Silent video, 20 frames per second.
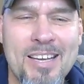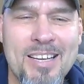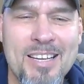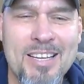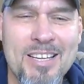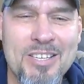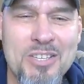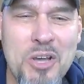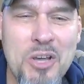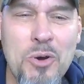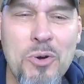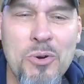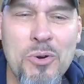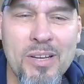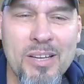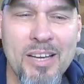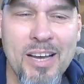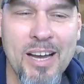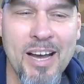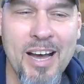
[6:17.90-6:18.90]
So
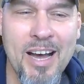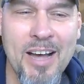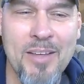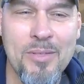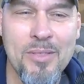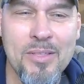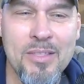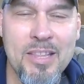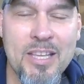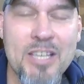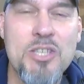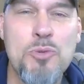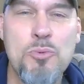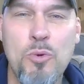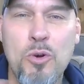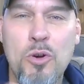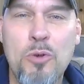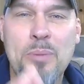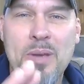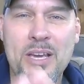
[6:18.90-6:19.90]
this will
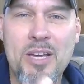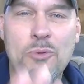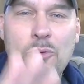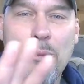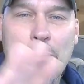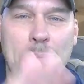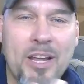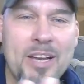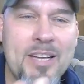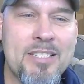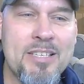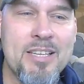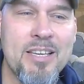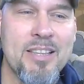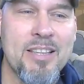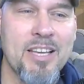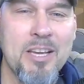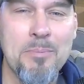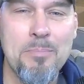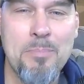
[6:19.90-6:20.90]
be replacing the
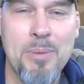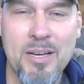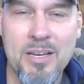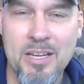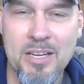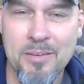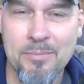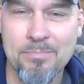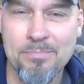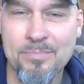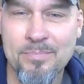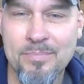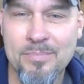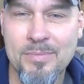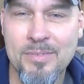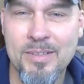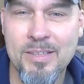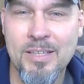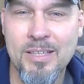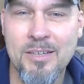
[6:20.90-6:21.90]
compendium.
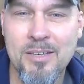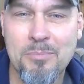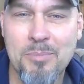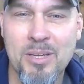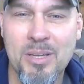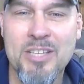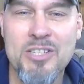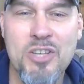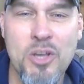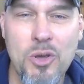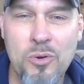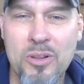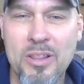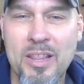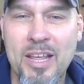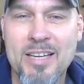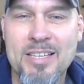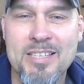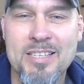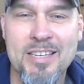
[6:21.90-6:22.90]
But let's go to
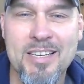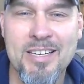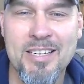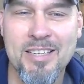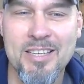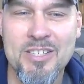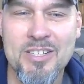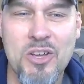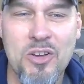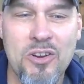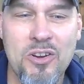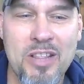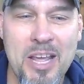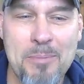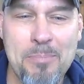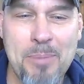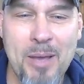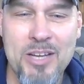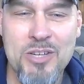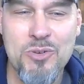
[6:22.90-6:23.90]
that
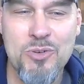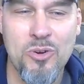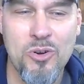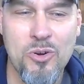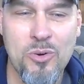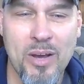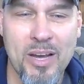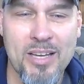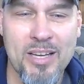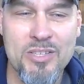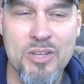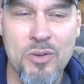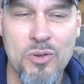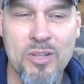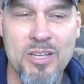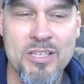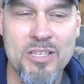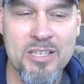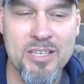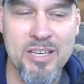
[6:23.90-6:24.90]
page real quick. So
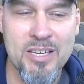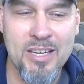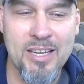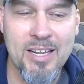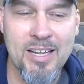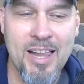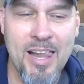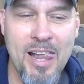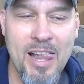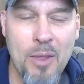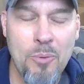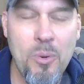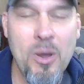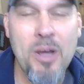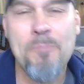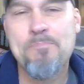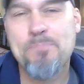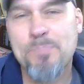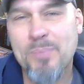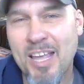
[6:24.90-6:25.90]
this, well,
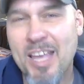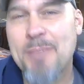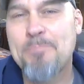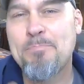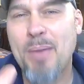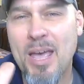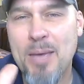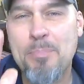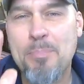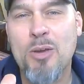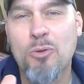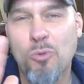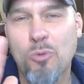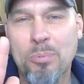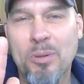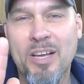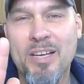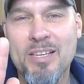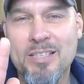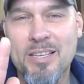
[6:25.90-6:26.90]
it may be
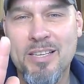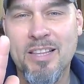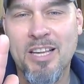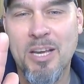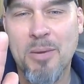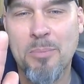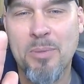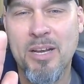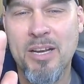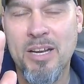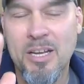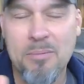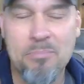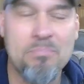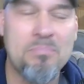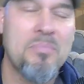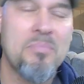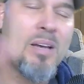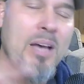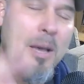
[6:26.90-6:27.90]
replacing the compendium.
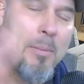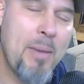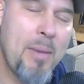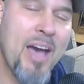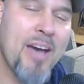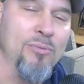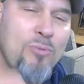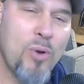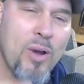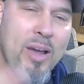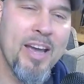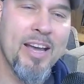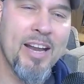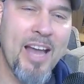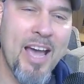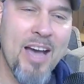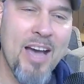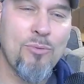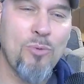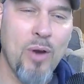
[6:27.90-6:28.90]
I'm halfway in,
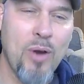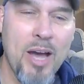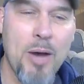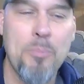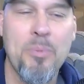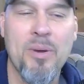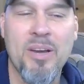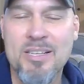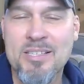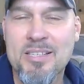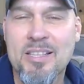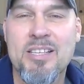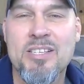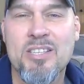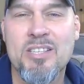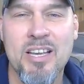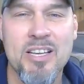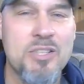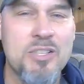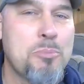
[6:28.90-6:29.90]
halfway out, because this
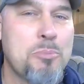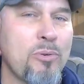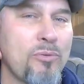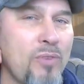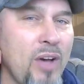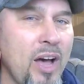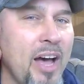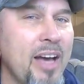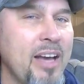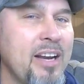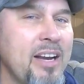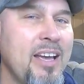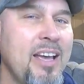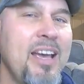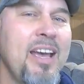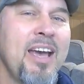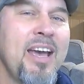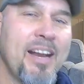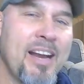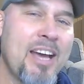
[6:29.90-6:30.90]
does provide
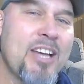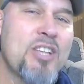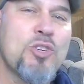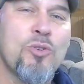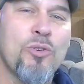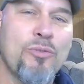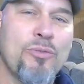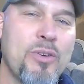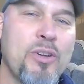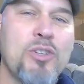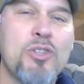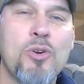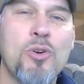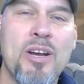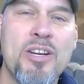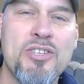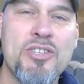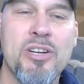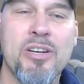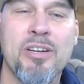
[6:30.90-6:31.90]
an extra
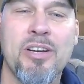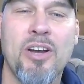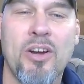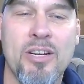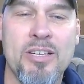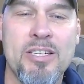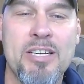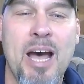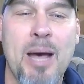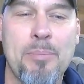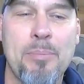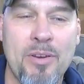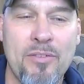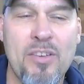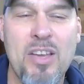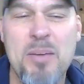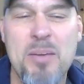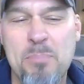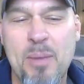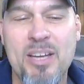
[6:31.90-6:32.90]
filtration on top of.
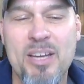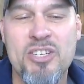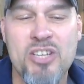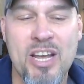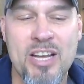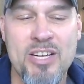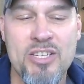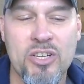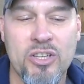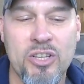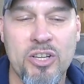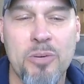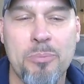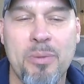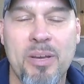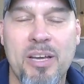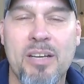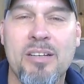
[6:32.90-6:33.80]
It may change a little bit.